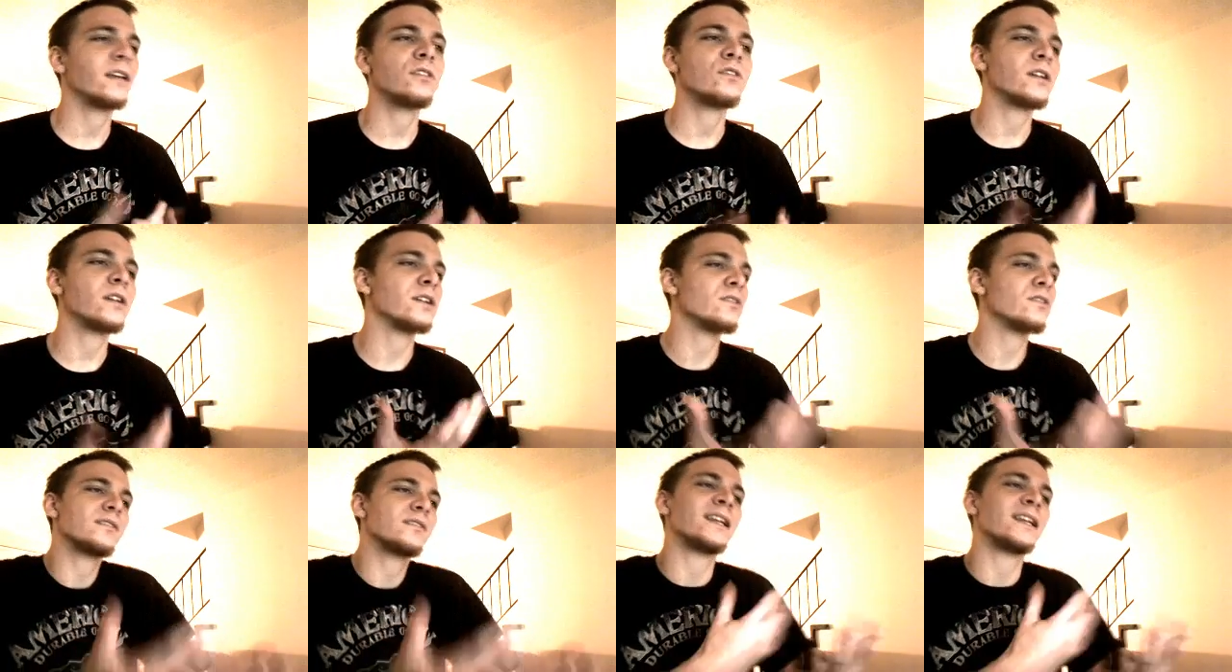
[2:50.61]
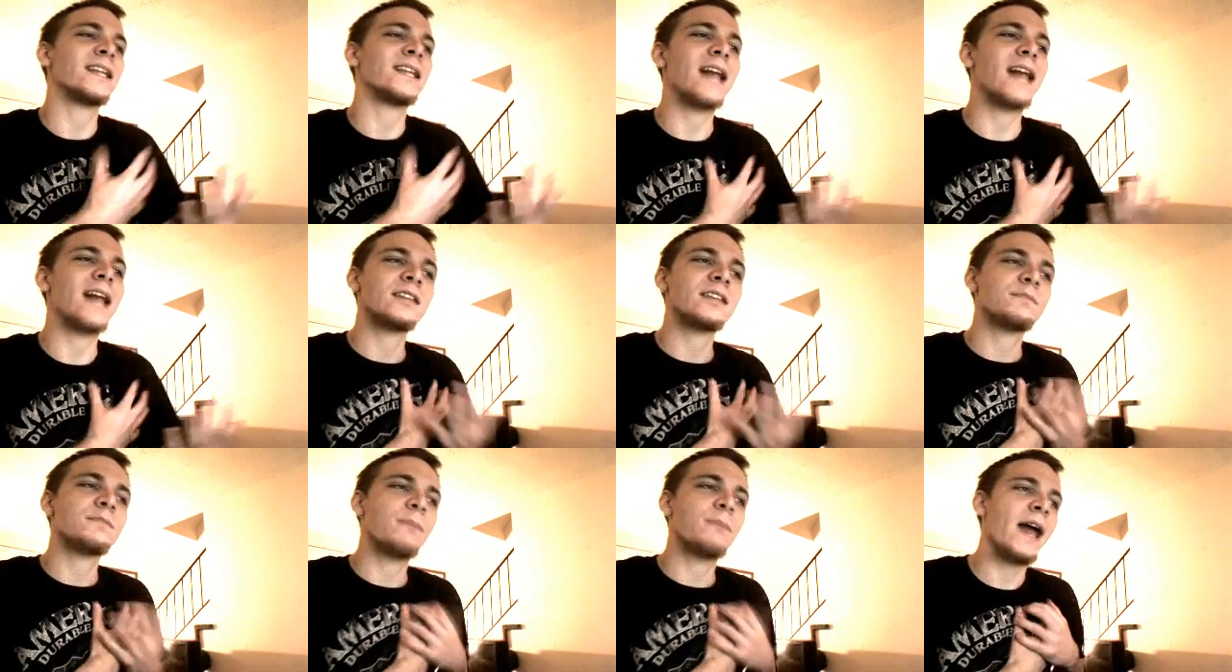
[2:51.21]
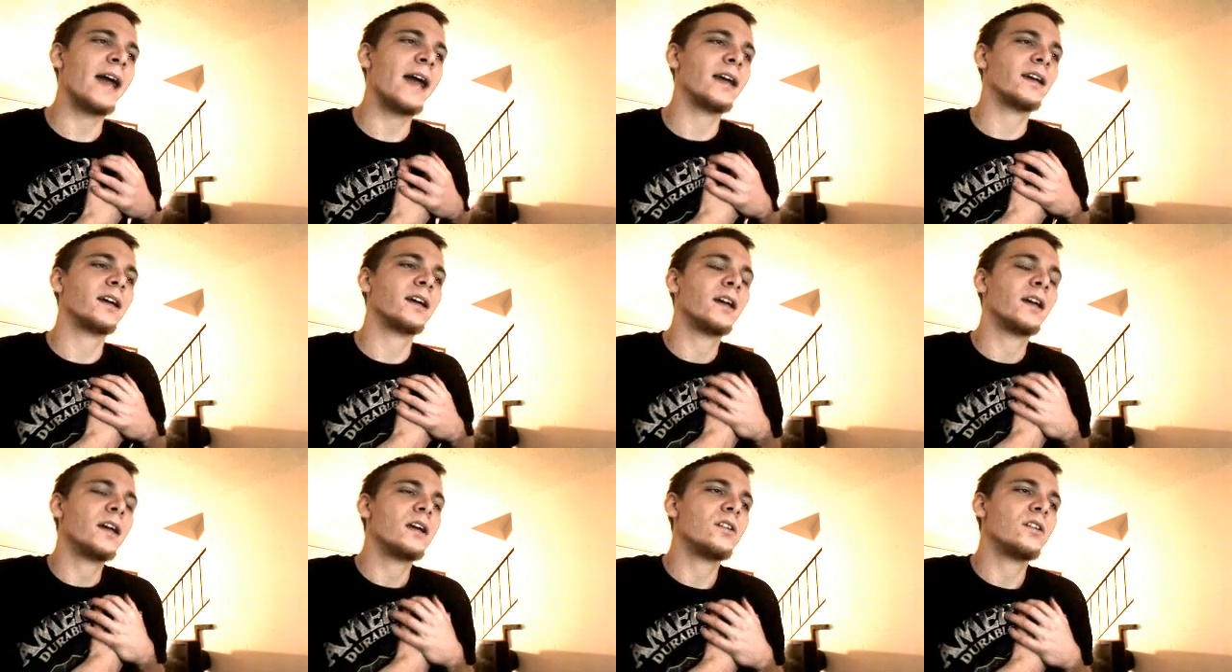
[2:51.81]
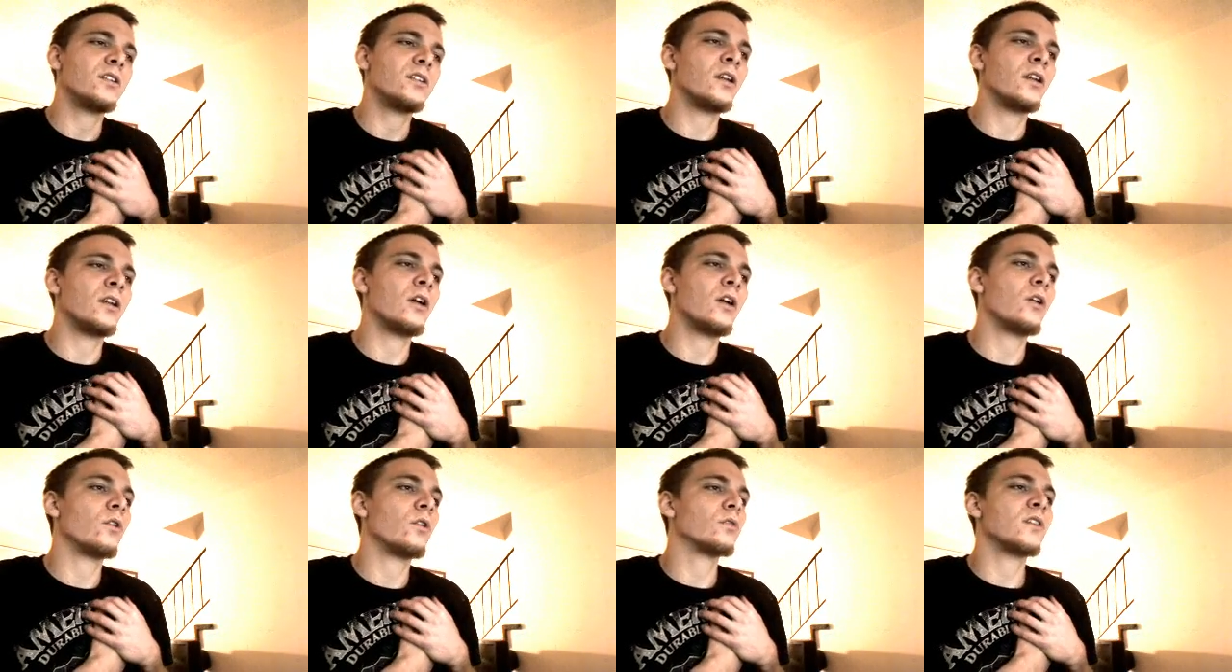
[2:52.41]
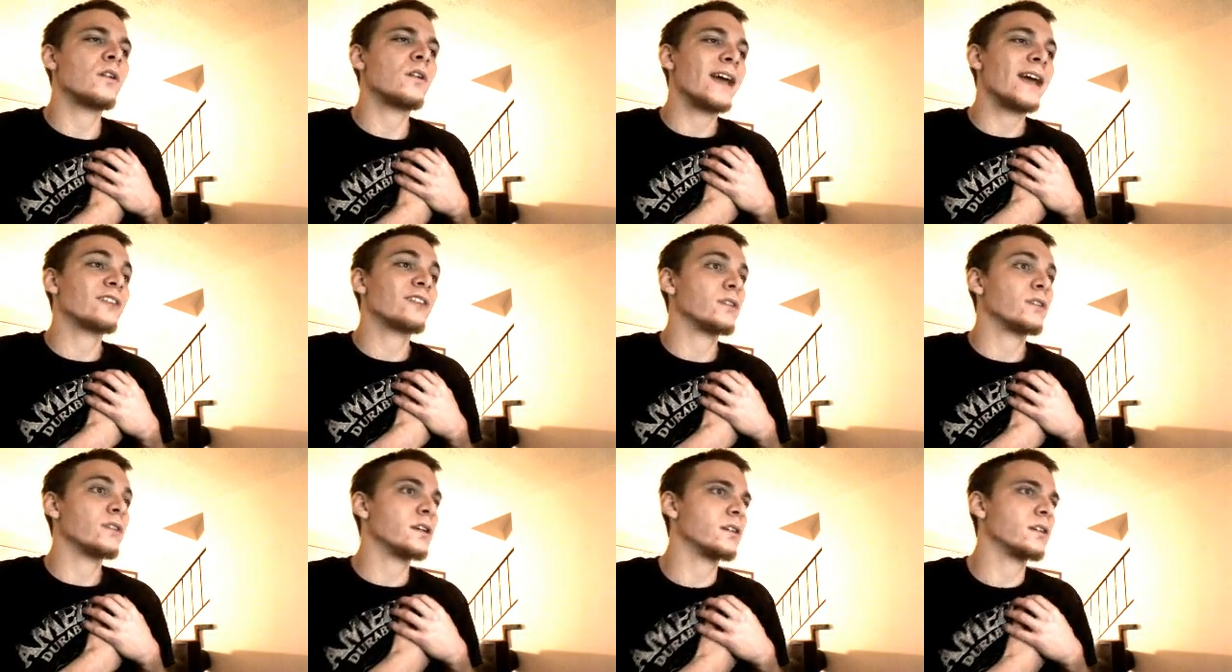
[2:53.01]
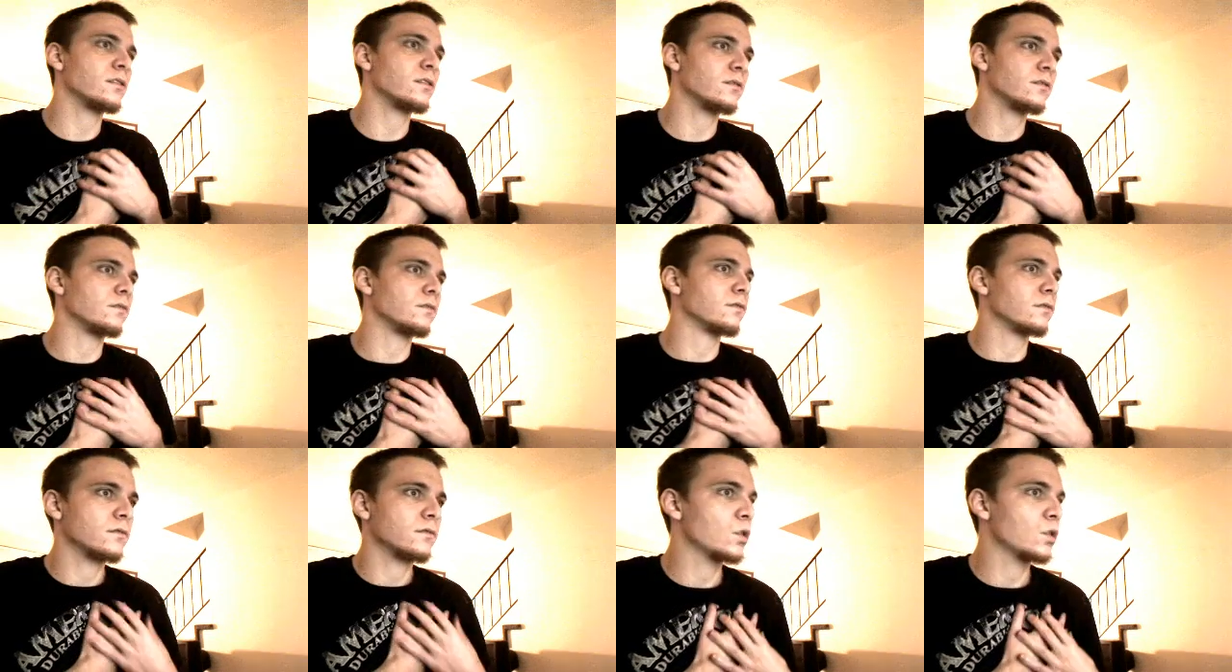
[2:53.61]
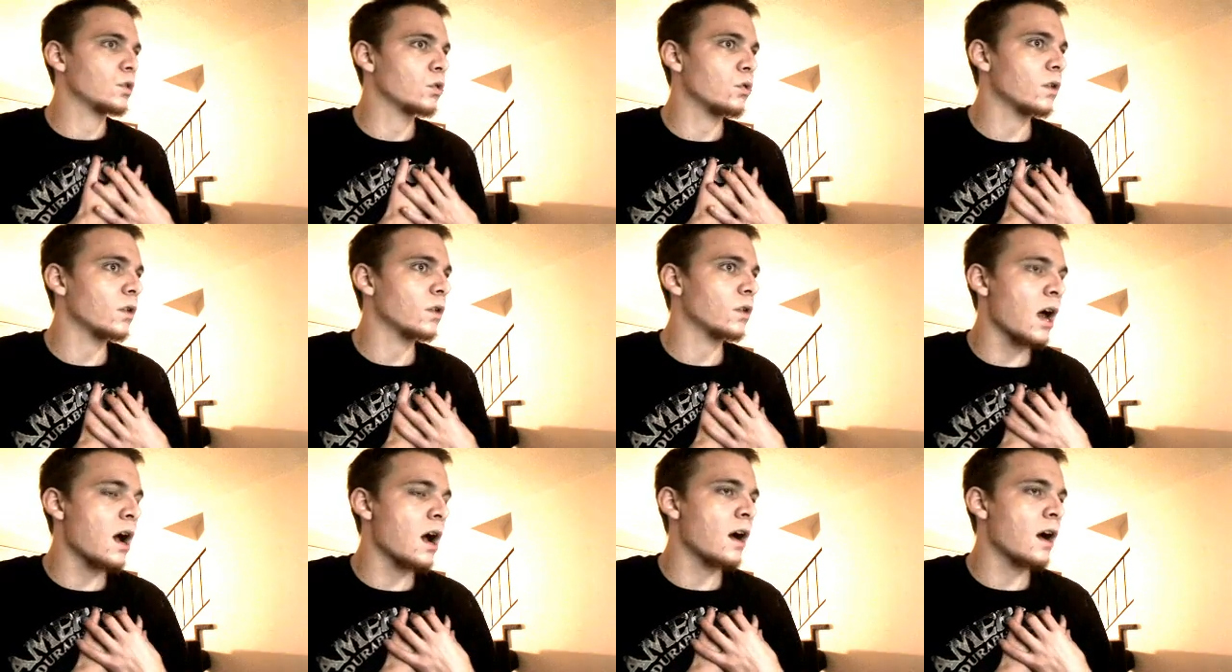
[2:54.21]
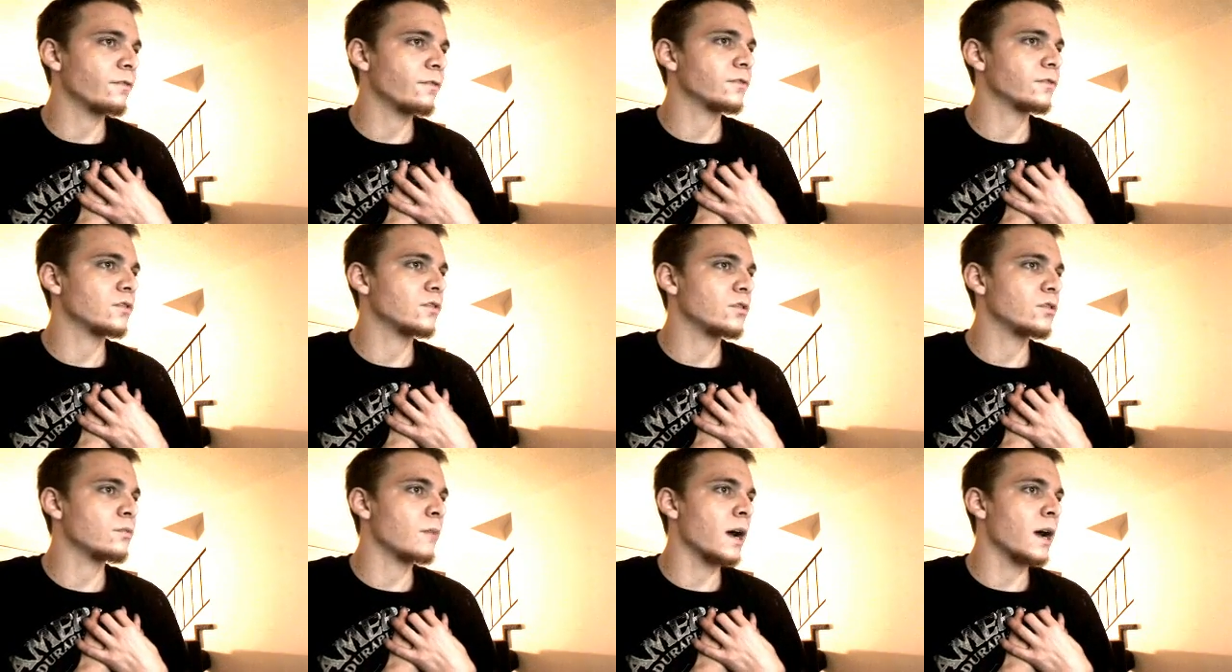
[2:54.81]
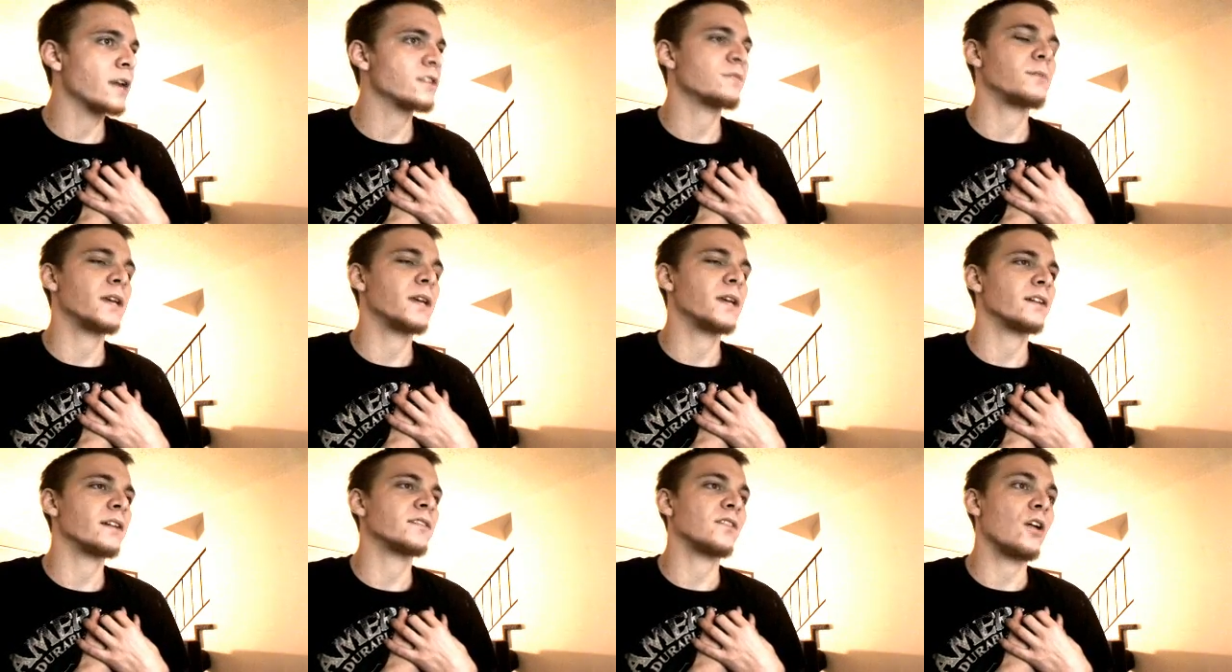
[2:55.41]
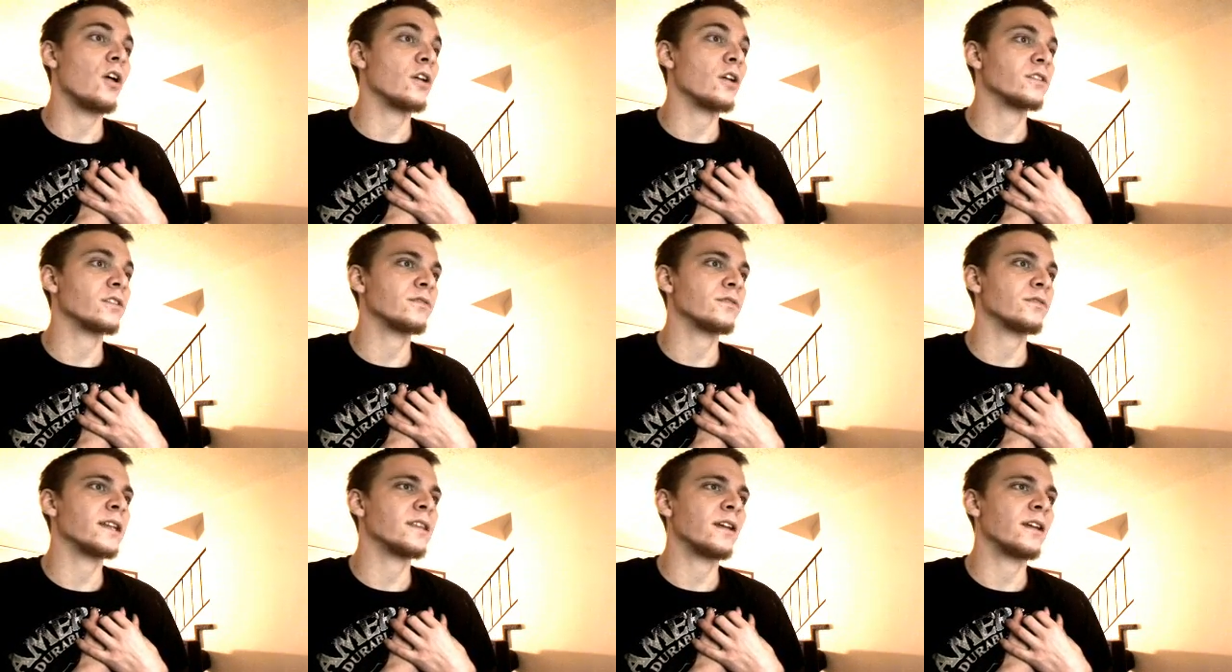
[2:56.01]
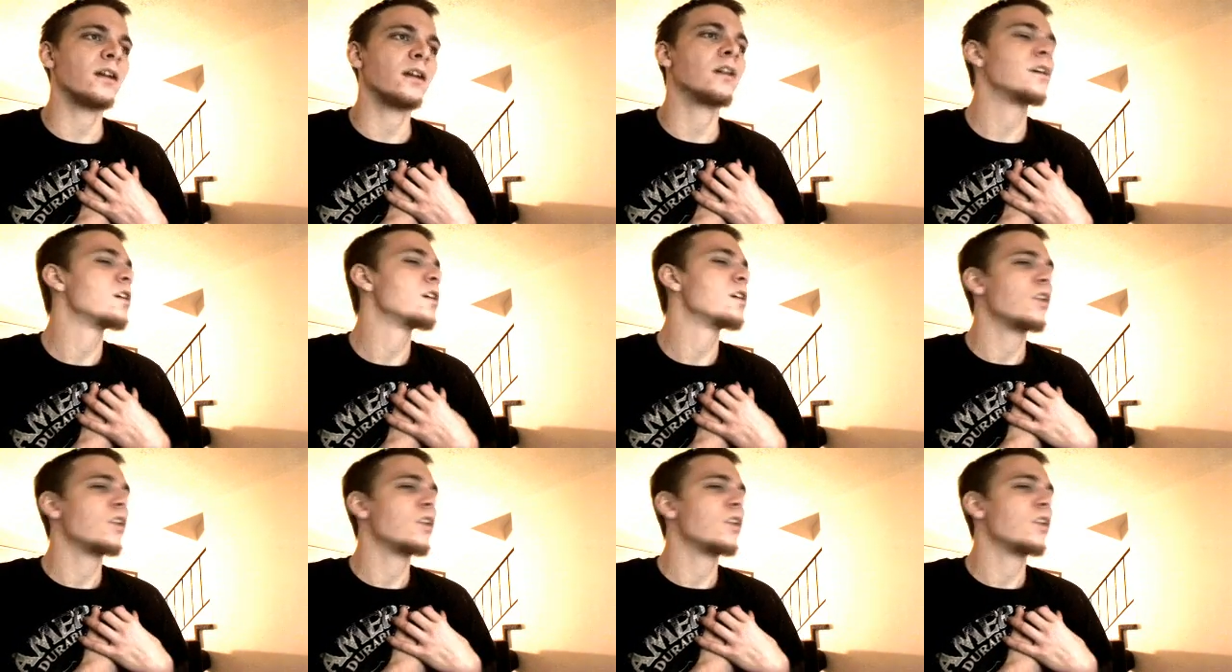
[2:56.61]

You can just get an ice pack. Don't actually cool off too much because the heart's right there.